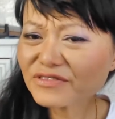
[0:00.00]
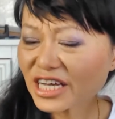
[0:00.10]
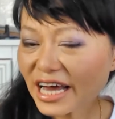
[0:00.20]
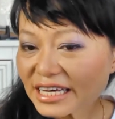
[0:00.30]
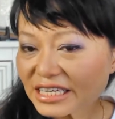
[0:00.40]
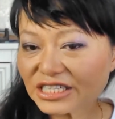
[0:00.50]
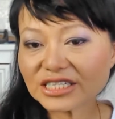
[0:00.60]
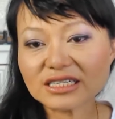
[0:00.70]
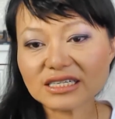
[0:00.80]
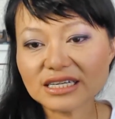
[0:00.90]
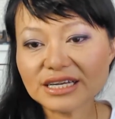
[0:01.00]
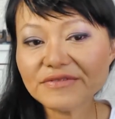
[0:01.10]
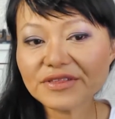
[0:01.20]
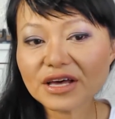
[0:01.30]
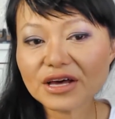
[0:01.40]
would have changed,
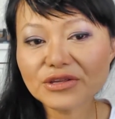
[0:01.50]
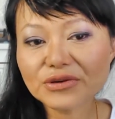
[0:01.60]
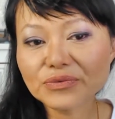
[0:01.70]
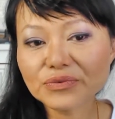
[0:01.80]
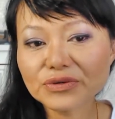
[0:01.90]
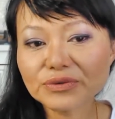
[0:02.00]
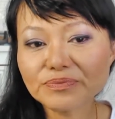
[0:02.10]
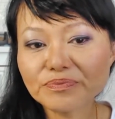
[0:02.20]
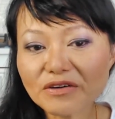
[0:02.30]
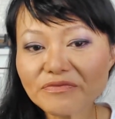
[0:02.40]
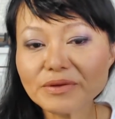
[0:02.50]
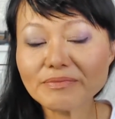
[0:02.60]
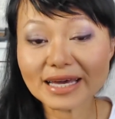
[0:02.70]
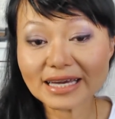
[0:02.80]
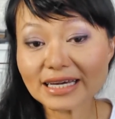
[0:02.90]
even though you would both be
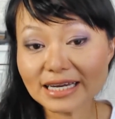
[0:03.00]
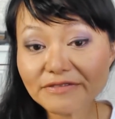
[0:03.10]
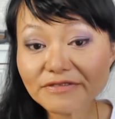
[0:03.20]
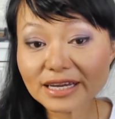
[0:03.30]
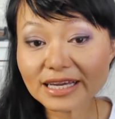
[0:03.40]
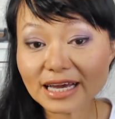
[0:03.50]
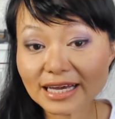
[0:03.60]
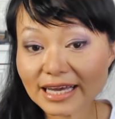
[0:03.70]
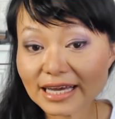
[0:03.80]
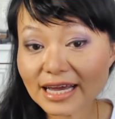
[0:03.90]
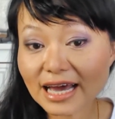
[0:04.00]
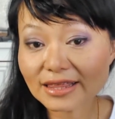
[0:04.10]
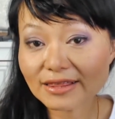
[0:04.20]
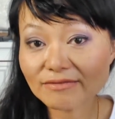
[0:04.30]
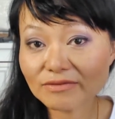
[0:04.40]
making an effort again
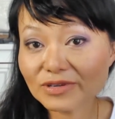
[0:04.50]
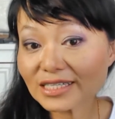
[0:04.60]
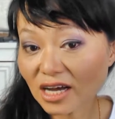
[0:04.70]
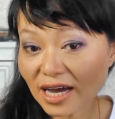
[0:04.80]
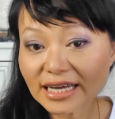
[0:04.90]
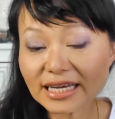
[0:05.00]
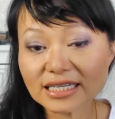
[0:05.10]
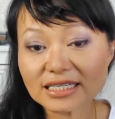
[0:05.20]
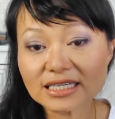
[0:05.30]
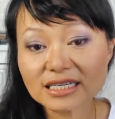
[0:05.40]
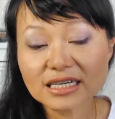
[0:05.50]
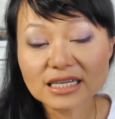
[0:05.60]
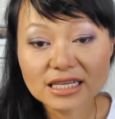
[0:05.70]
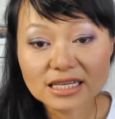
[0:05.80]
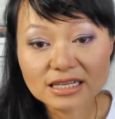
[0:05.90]
at restarting it.
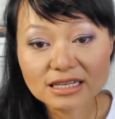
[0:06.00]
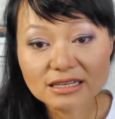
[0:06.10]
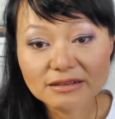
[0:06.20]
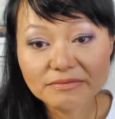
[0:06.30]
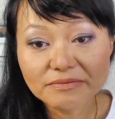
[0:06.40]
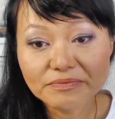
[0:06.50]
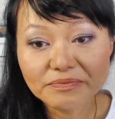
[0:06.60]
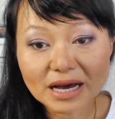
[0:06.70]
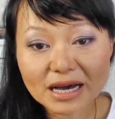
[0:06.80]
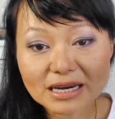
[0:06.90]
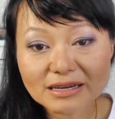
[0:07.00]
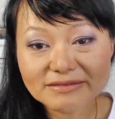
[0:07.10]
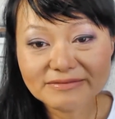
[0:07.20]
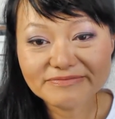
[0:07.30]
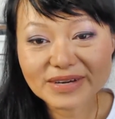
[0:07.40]
But
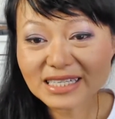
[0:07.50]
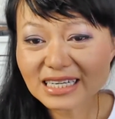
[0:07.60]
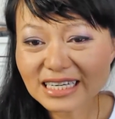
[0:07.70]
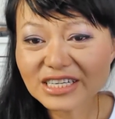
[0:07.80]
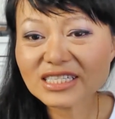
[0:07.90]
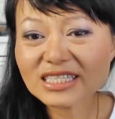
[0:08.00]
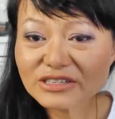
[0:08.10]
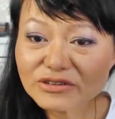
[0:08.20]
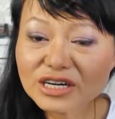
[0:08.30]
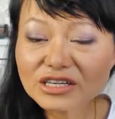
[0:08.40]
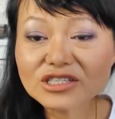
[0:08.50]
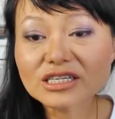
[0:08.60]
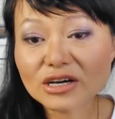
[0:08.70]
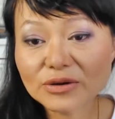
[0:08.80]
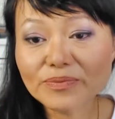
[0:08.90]
basically, you're still going to
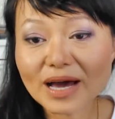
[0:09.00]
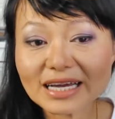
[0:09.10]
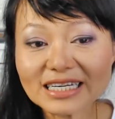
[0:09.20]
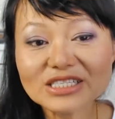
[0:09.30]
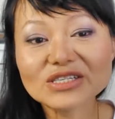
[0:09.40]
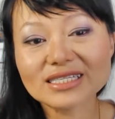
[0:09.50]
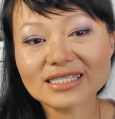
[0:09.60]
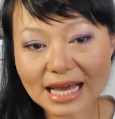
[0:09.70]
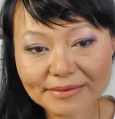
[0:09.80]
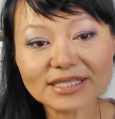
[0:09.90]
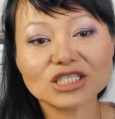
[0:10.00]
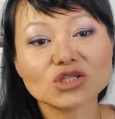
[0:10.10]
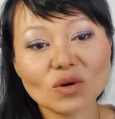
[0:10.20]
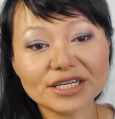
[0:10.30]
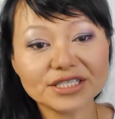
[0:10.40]
go back into the same
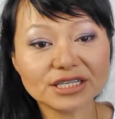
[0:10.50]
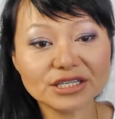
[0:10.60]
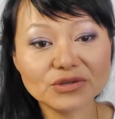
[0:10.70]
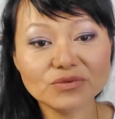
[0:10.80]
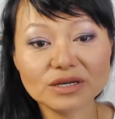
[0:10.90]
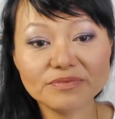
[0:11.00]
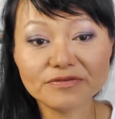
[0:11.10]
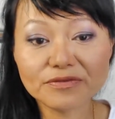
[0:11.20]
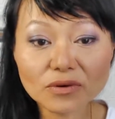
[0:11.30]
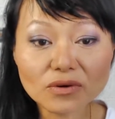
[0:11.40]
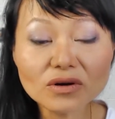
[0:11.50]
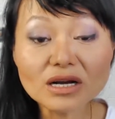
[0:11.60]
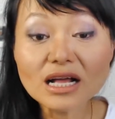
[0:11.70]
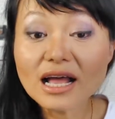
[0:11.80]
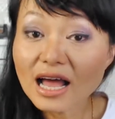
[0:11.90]
situation you were
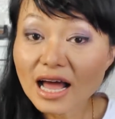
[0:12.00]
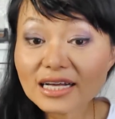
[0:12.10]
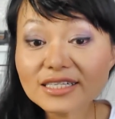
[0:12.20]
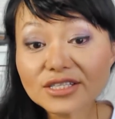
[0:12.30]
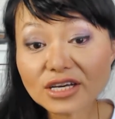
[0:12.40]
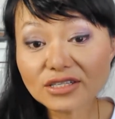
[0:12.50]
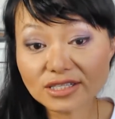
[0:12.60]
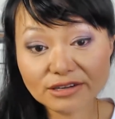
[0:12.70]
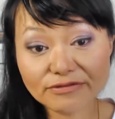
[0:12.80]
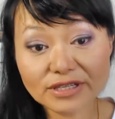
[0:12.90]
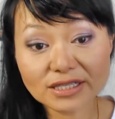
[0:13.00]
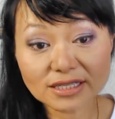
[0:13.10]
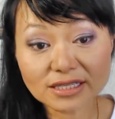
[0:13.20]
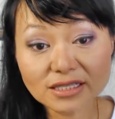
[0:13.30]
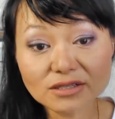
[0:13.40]
before, as those
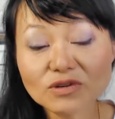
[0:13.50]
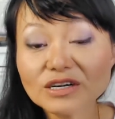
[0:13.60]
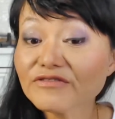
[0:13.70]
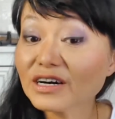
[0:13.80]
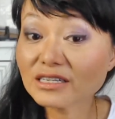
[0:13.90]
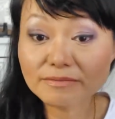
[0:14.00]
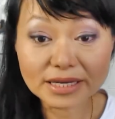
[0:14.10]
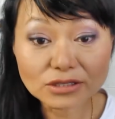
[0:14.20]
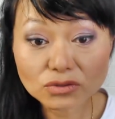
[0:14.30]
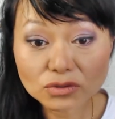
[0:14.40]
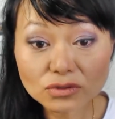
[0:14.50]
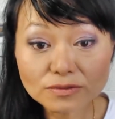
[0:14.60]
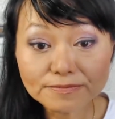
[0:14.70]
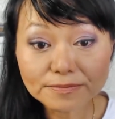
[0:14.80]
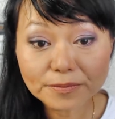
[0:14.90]
differences were
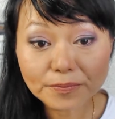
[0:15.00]
fundamental